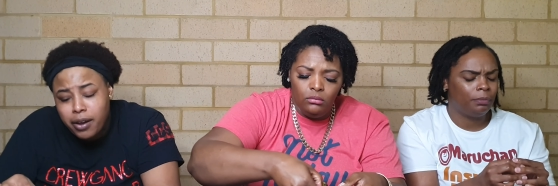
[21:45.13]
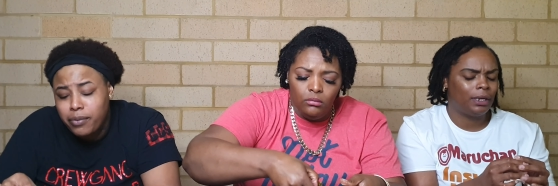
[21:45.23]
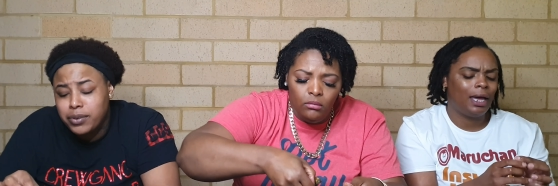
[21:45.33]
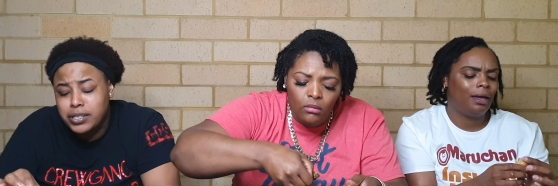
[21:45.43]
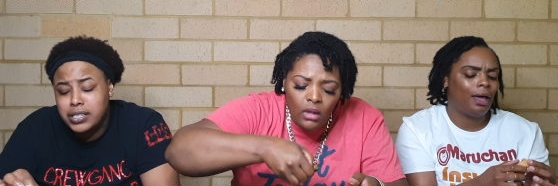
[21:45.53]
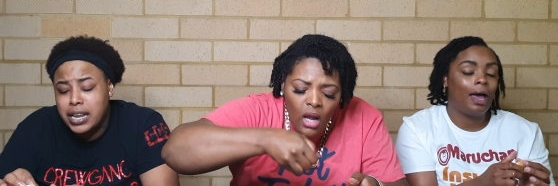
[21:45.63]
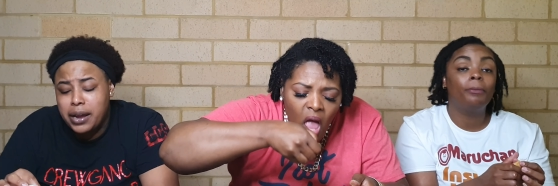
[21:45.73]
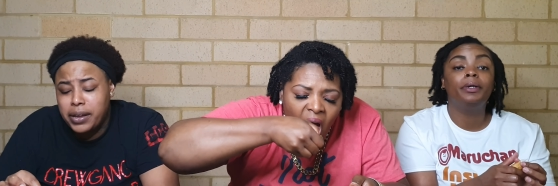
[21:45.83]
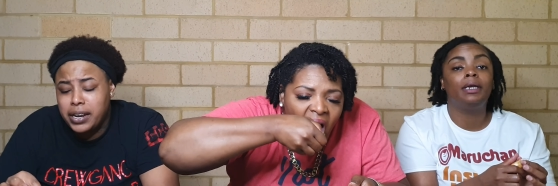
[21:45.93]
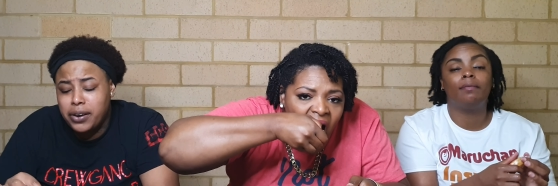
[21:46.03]
Speaker 1: eat, but I, I, I,
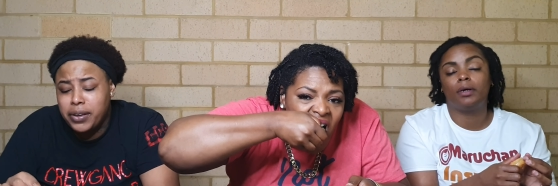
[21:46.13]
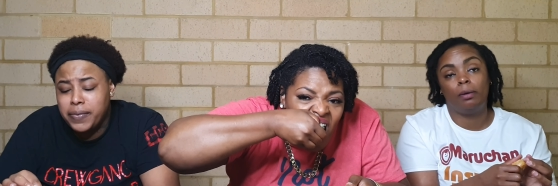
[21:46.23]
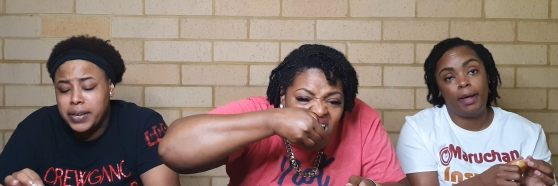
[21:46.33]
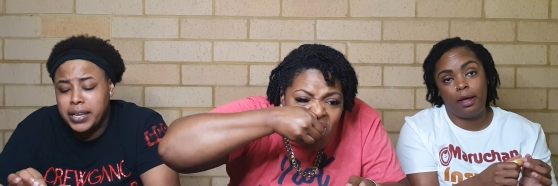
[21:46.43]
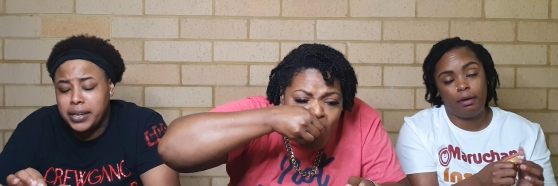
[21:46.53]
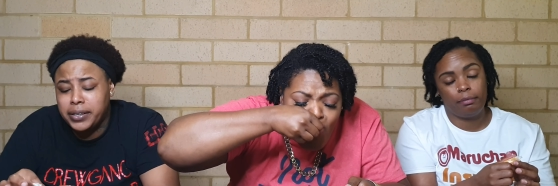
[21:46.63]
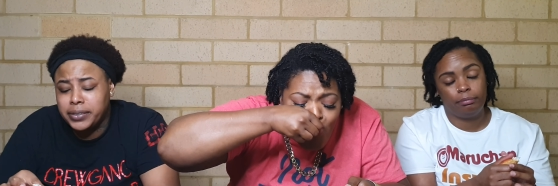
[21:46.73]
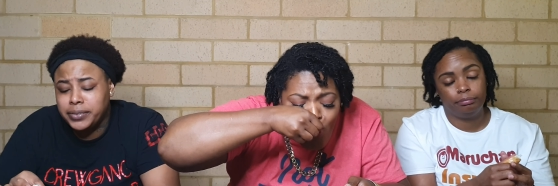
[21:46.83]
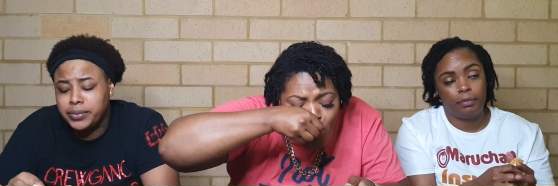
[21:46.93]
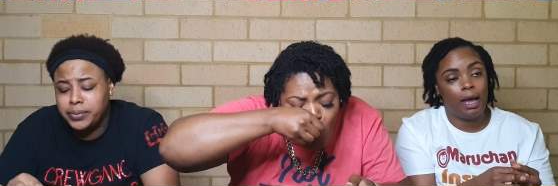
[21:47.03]
would never go
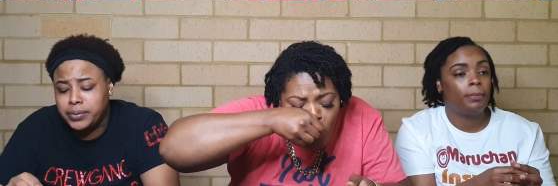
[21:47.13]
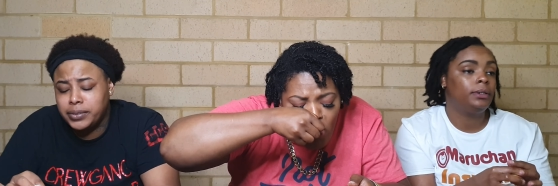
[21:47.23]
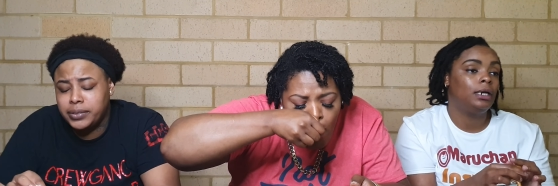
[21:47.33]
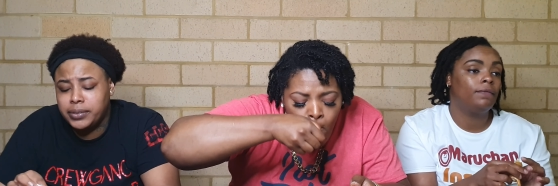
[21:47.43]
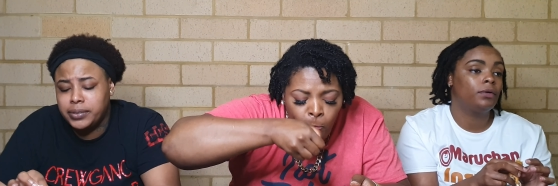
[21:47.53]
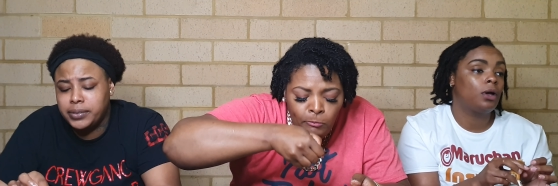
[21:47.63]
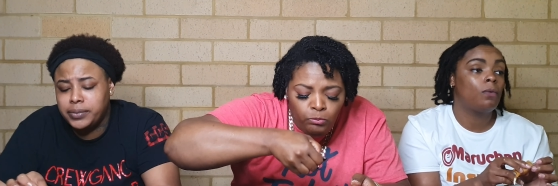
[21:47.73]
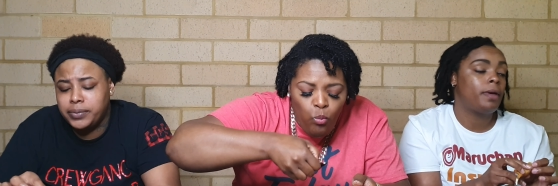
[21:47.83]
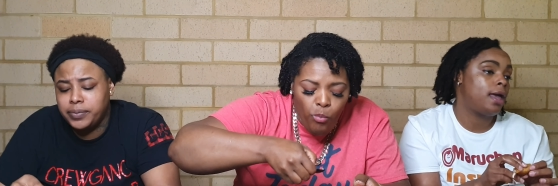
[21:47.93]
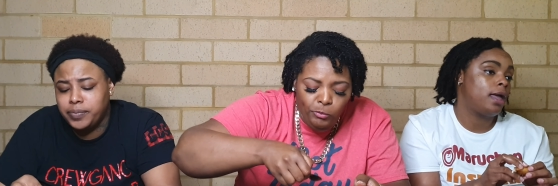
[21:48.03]
back. I would never go
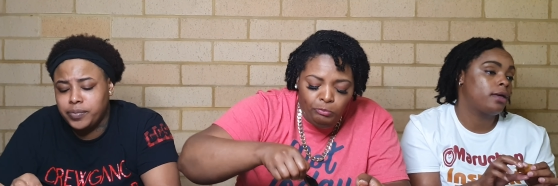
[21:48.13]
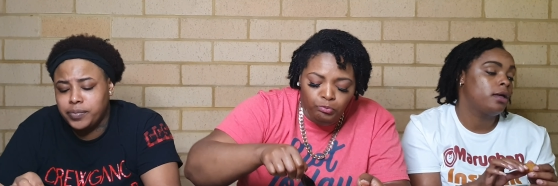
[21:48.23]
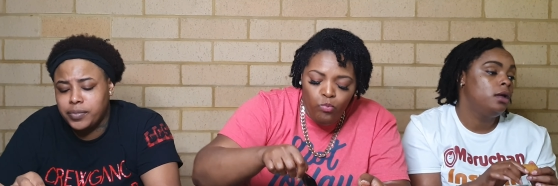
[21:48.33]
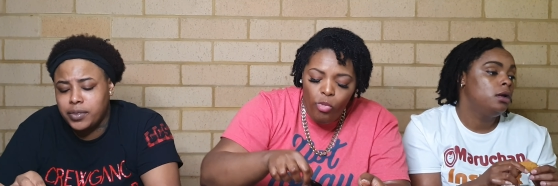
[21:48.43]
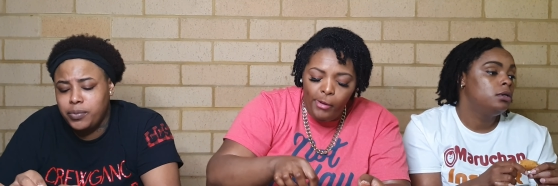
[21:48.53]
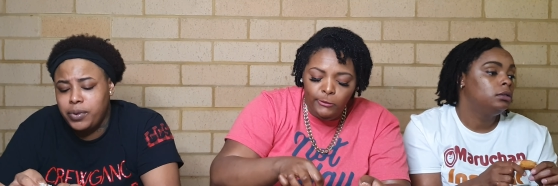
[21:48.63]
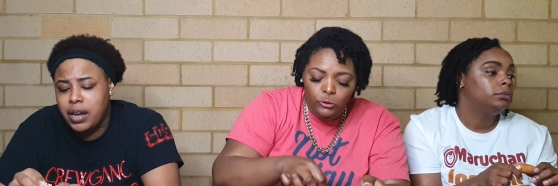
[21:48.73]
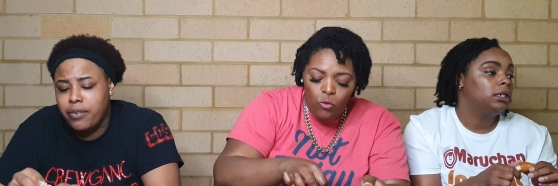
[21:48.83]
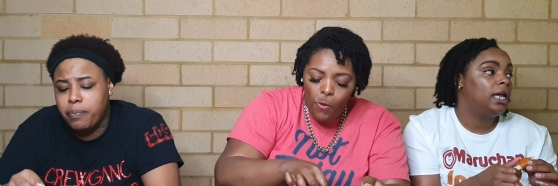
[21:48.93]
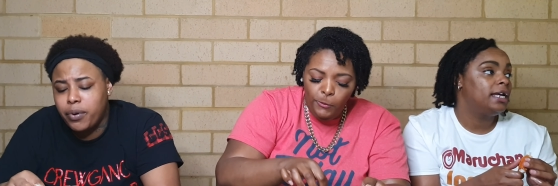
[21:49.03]
back. the
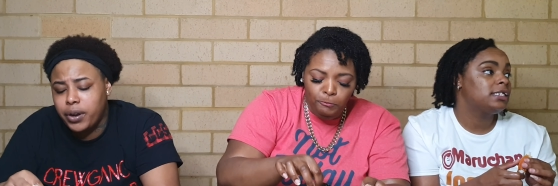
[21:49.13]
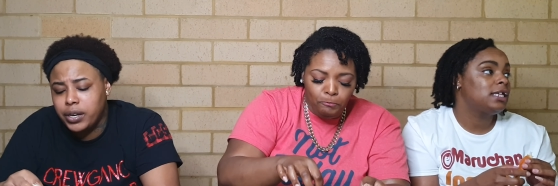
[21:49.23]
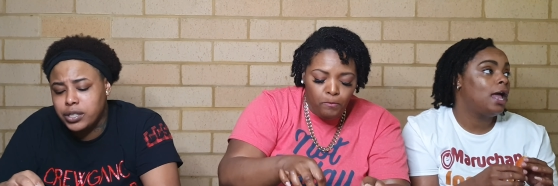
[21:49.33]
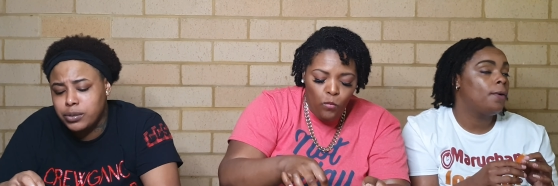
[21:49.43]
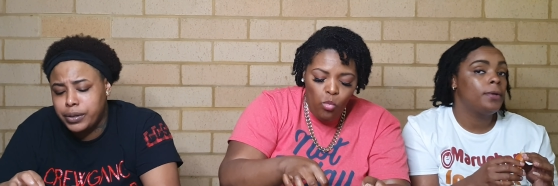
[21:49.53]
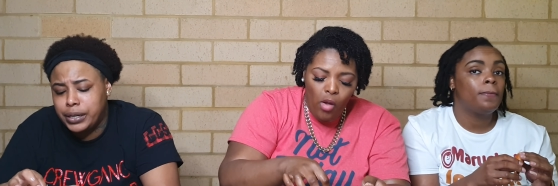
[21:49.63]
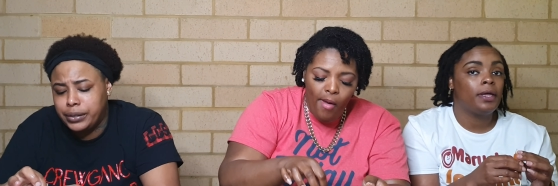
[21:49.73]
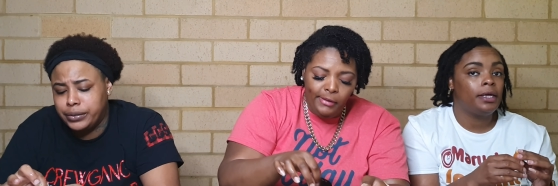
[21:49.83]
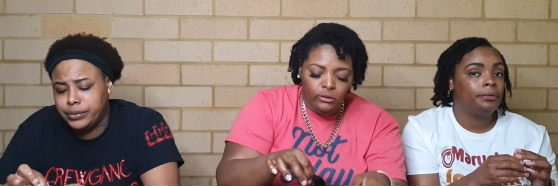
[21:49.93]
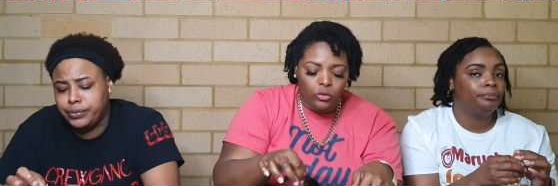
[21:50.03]
last time we
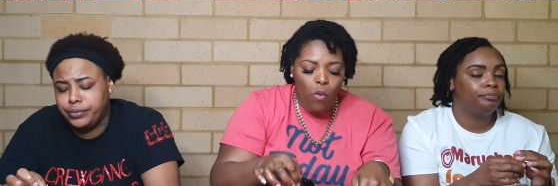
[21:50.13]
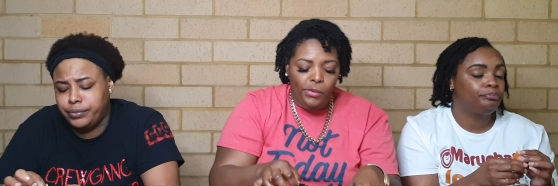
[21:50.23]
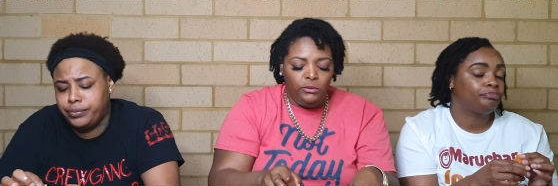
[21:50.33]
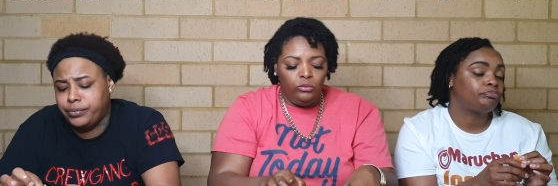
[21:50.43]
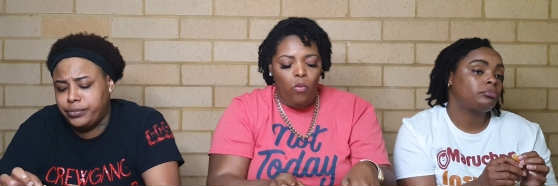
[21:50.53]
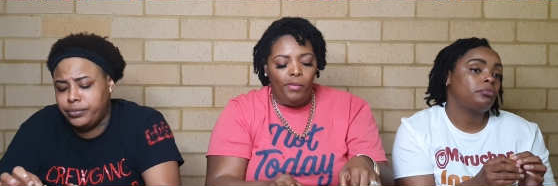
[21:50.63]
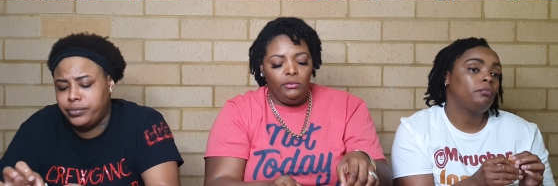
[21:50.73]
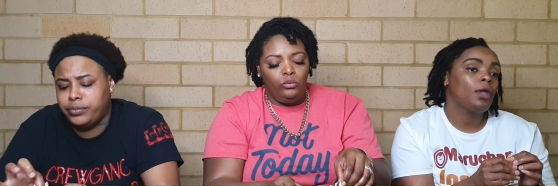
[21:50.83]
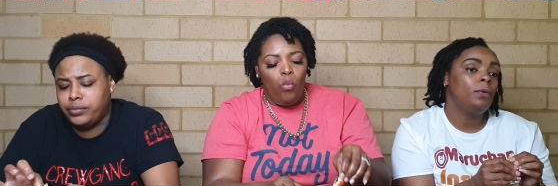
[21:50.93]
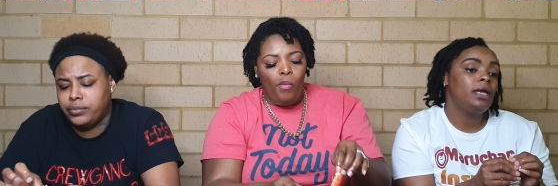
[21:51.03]
went,
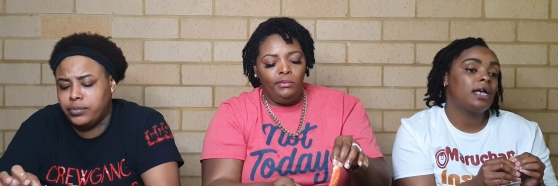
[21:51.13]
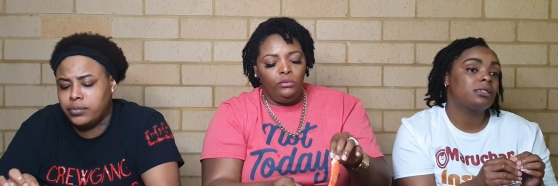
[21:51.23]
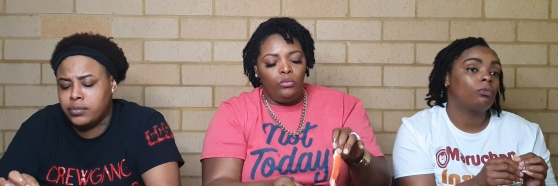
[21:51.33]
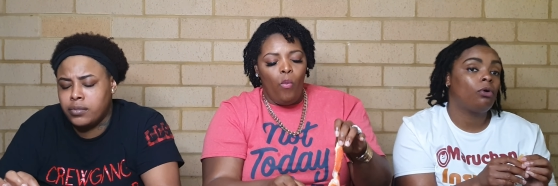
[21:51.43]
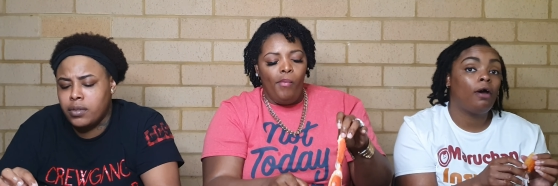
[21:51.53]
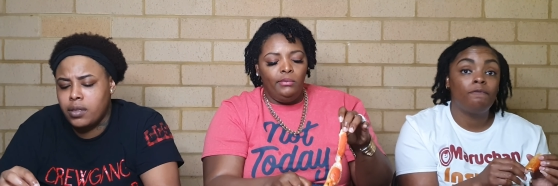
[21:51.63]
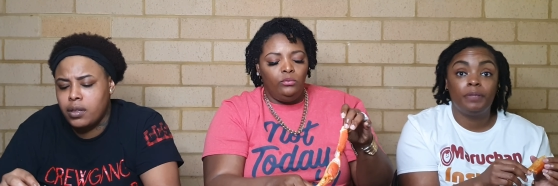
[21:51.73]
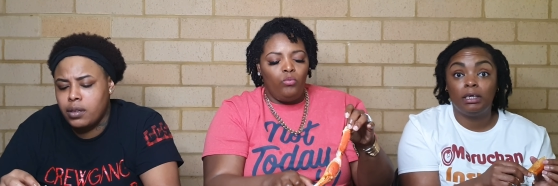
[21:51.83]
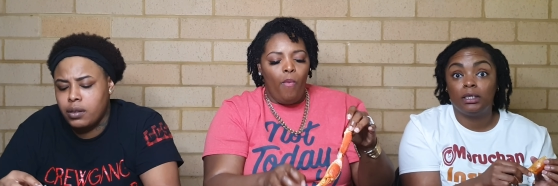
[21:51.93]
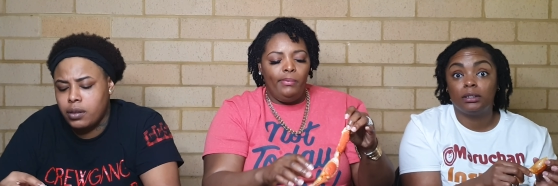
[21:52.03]
we got some
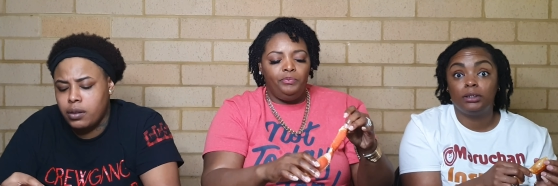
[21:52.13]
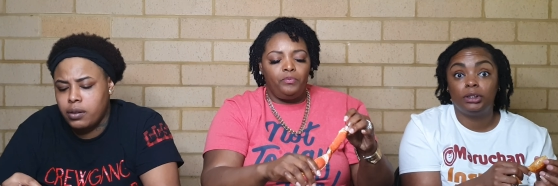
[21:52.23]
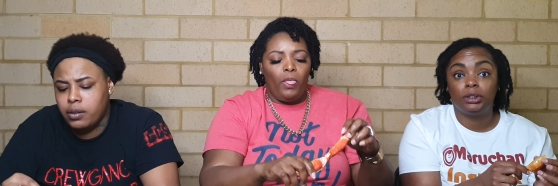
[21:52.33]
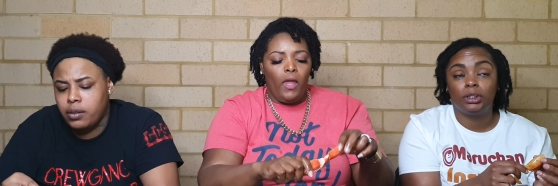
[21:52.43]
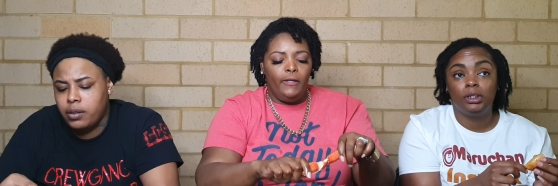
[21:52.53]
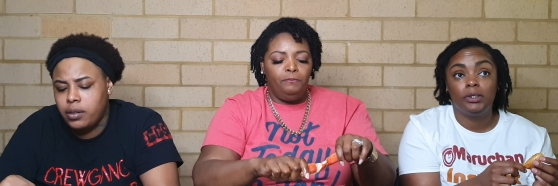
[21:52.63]
crawfish.